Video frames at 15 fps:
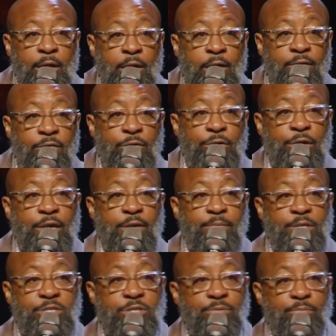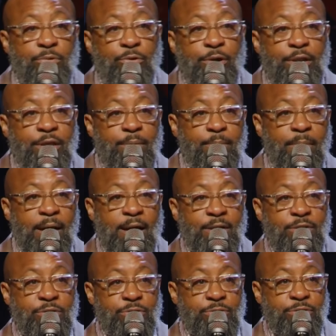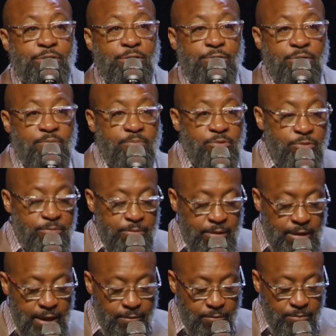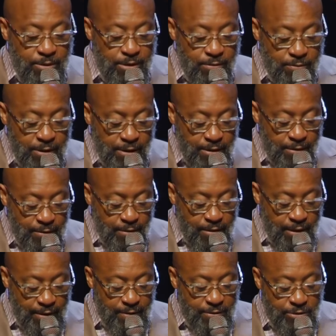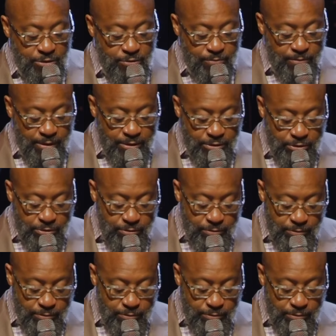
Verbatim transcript: If you could give me some more in the monitors here on the pulpit, that would be great. Thank you so much.